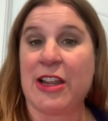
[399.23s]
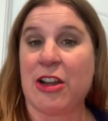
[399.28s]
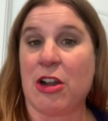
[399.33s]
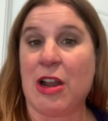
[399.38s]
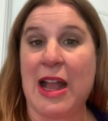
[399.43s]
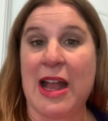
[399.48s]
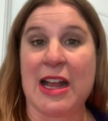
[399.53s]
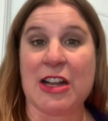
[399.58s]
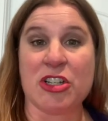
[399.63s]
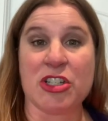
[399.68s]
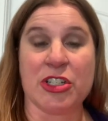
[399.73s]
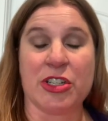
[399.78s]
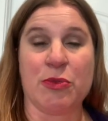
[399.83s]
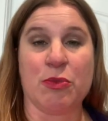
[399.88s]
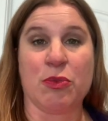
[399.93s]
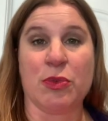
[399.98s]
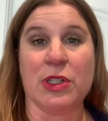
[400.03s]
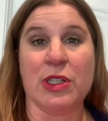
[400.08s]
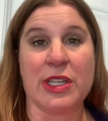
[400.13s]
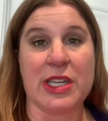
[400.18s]
are actually
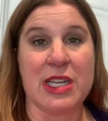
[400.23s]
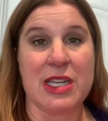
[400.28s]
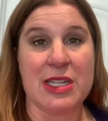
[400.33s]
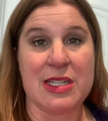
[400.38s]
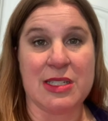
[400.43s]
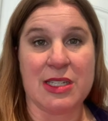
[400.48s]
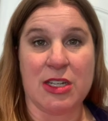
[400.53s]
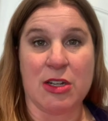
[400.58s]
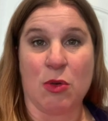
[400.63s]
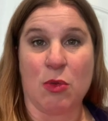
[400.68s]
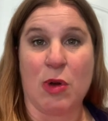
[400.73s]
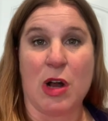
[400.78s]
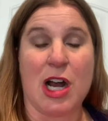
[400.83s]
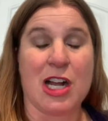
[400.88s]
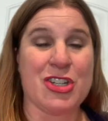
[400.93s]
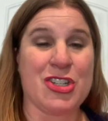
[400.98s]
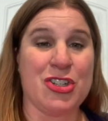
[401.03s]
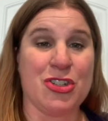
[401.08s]
really easy to wash.